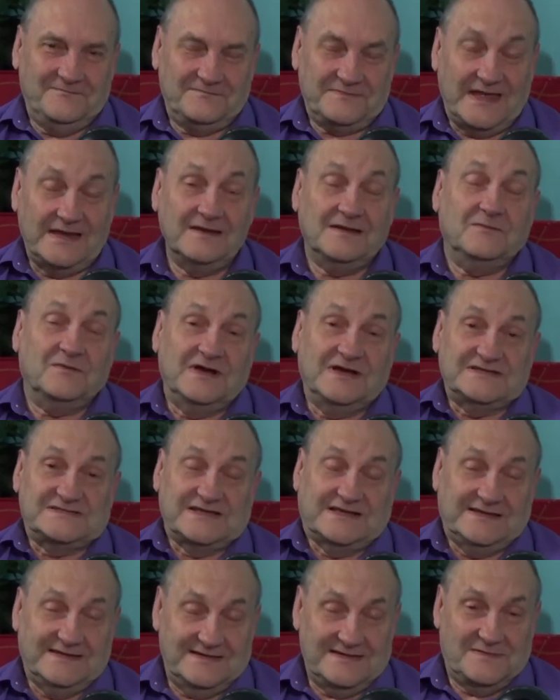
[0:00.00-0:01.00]
Anyway,
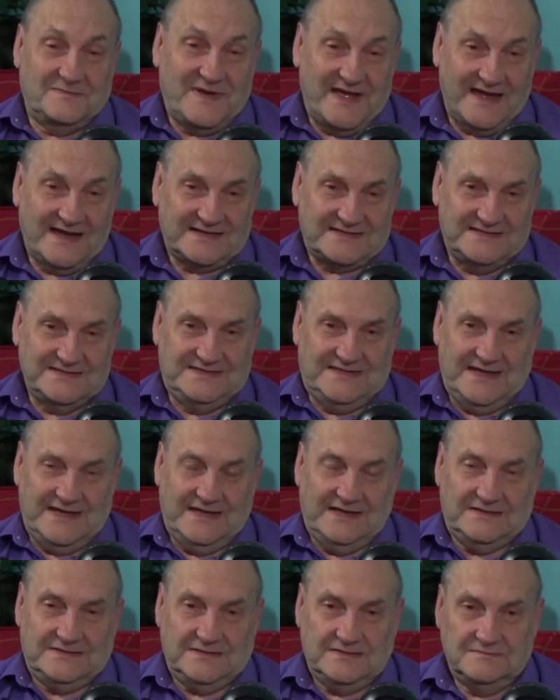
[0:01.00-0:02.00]
so getting back to
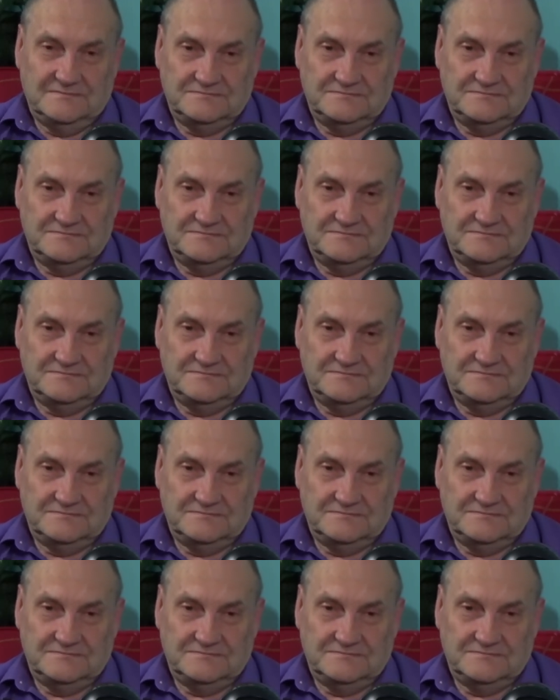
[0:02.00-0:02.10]
Dad,